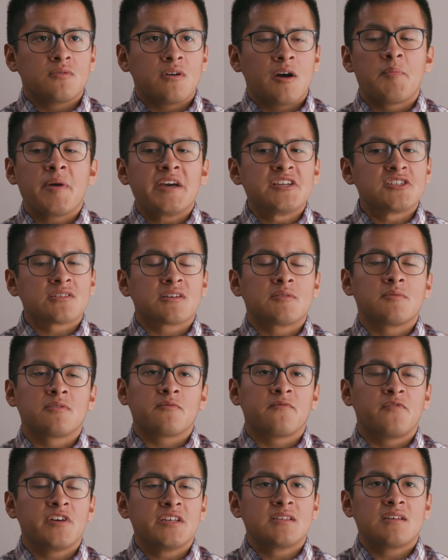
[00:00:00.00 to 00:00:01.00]
A patient
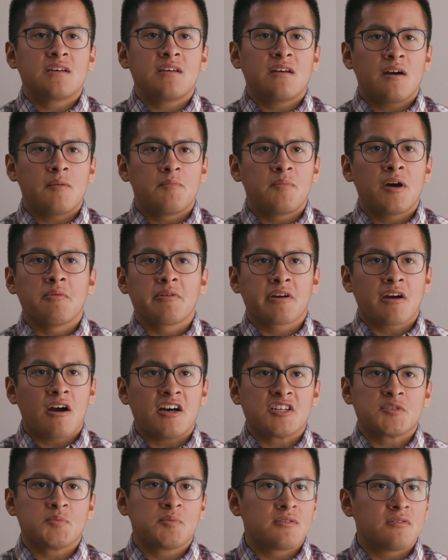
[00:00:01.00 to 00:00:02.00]
can visit a public
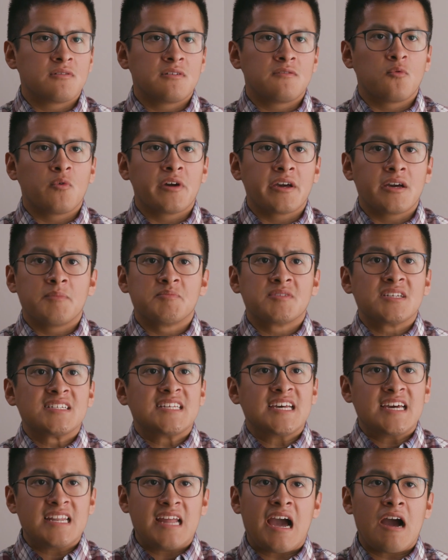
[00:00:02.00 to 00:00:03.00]
hospital and wait up to
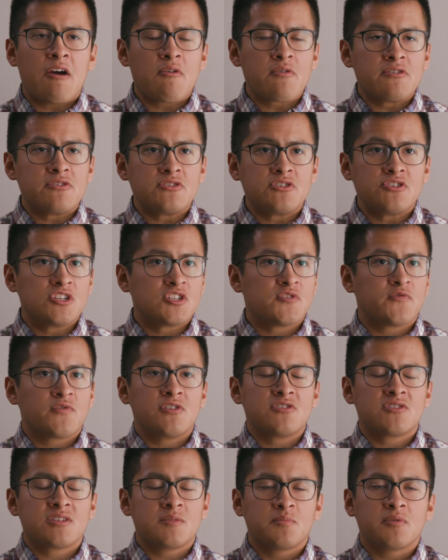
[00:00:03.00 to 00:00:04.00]
10 hours just
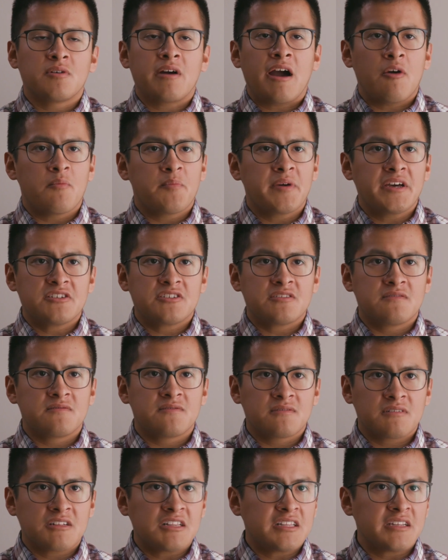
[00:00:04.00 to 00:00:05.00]
for a simple outpatient
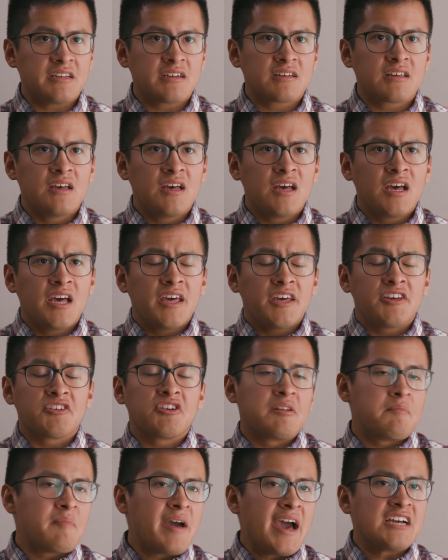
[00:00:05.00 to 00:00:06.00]
clinic. You
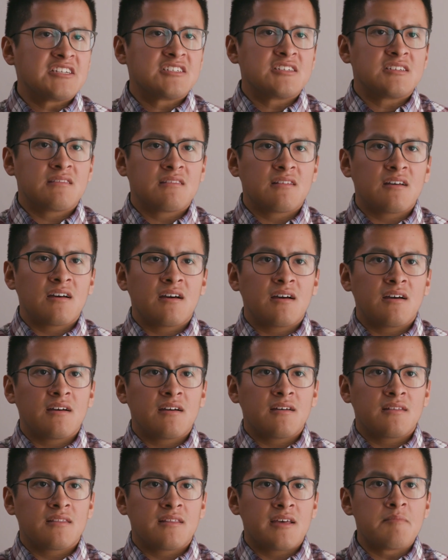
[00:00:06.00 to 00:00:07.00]
can imagine
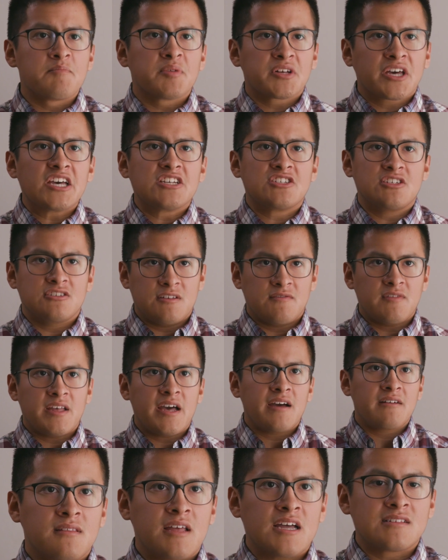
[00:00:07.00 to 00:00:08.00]
the, the implications of
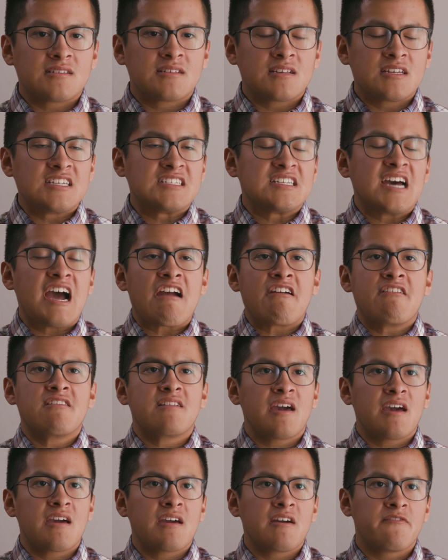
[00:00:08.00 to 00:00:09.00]
that. That's an entire
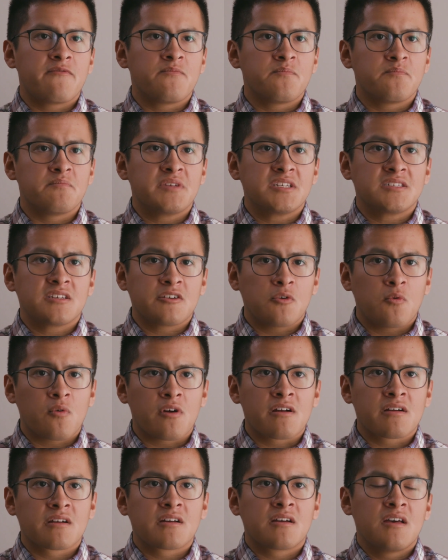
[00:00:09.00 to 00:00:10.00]
day of missing
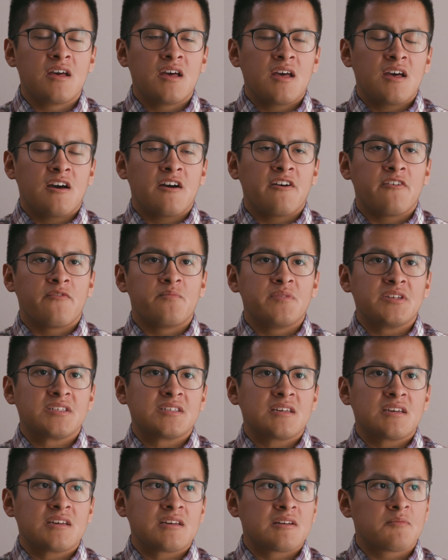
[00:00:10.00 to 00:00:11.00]
work, of
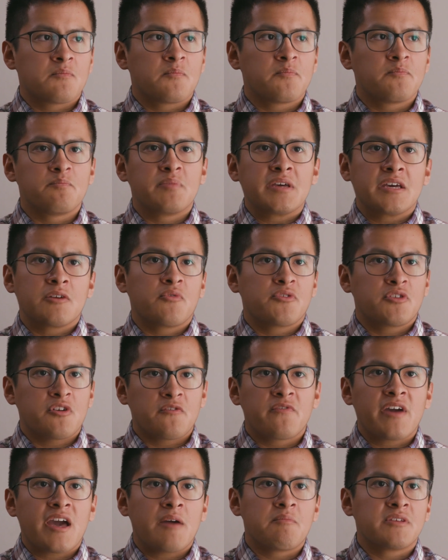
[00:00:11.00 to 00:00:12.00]
missing being with
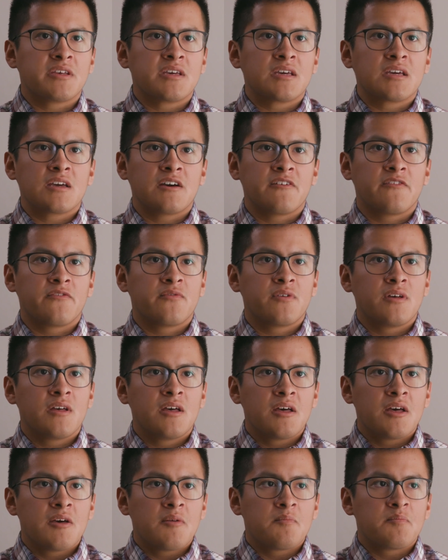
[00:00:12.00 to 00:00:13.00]
your family, of
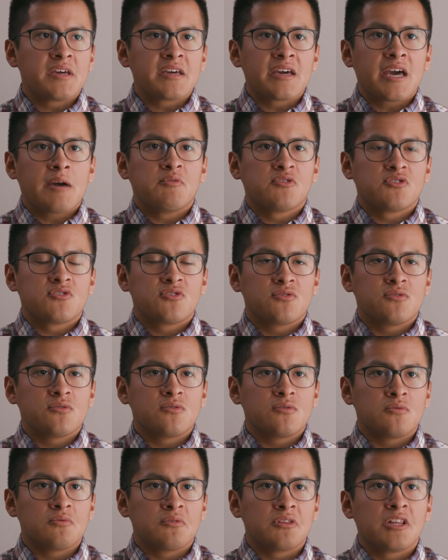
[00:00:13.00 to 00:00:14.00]
being able
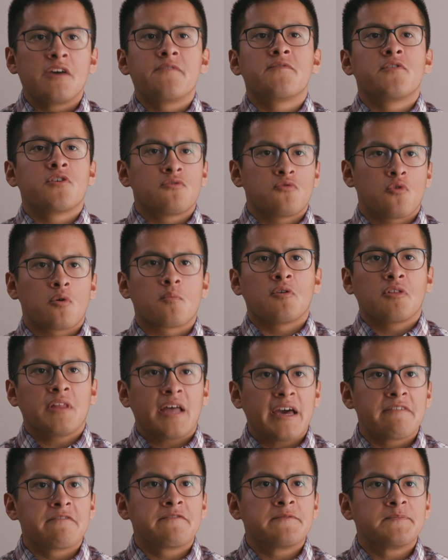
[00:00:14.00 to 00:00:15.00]
to live your normal
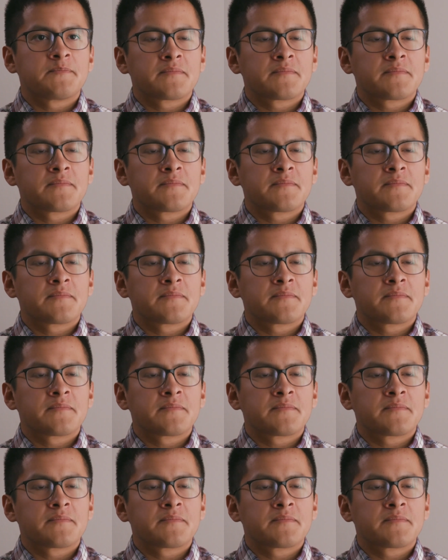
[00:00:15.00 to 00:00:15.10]
life.